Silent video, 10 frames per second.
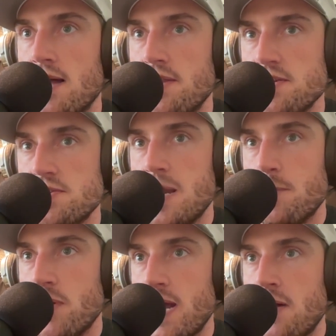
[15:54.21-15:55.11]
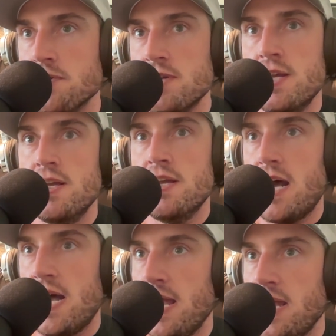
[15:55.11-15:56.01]
this time around.
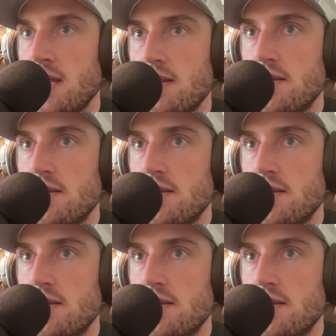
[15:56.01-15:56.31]
I